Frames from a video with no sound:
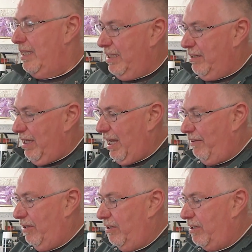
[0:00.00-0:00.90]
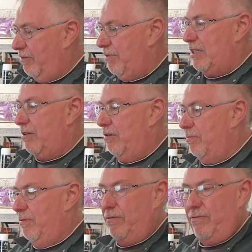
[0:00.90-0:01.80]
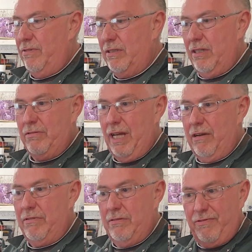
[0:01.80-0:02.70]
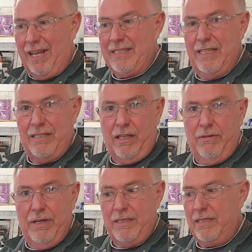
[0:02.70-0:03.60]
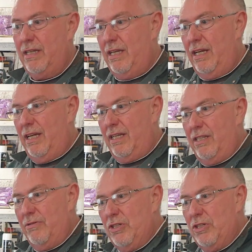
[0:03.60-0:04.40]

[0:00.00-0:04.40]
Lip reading: You have a look at which go up and go down, fastest, slowest, and you